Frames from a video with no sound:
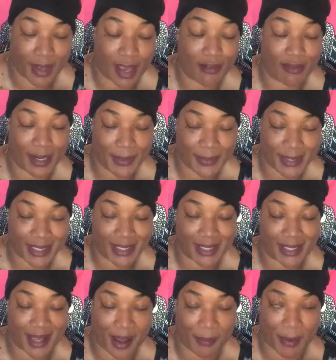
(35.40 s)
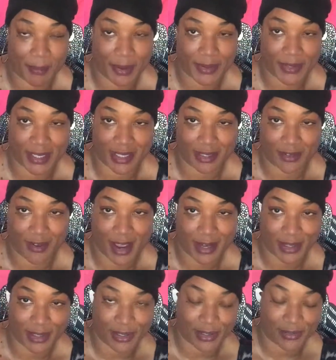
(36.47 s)
I really wanted to come and post this
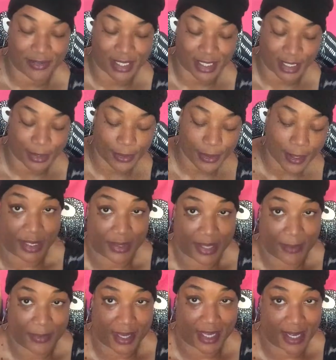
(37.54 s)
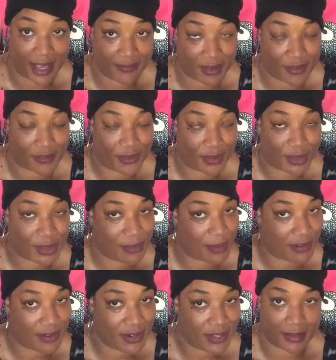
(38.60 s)
gratitude video so that we can have it for
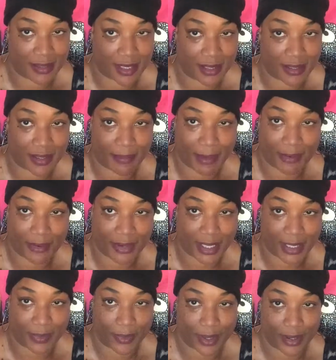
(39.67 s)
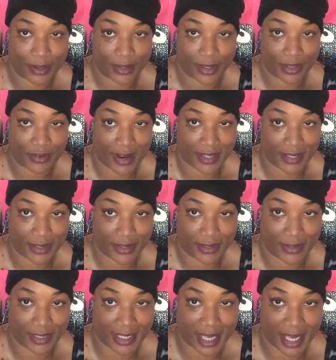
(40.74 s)
tomorrow, since tomorrow is World
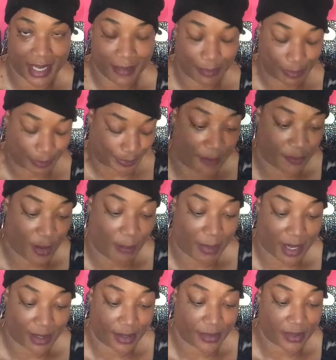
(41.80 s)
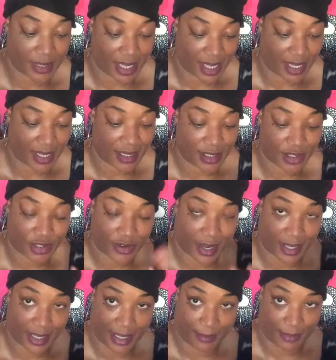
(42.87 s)
Gratitude Day. I've got my notes here to try
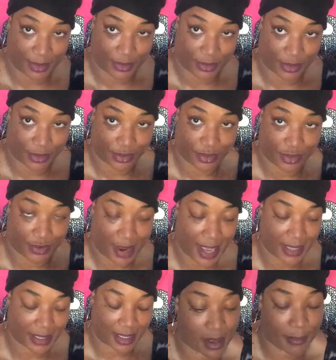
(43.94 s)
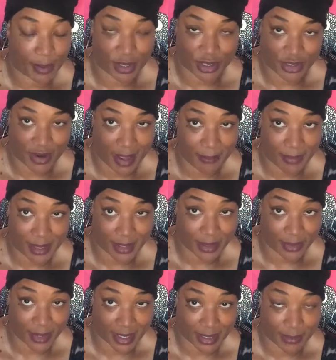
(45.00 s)
and keep me on track, so I'm going to try and be as
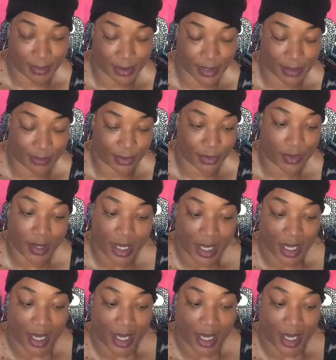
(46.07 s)
quick as possible.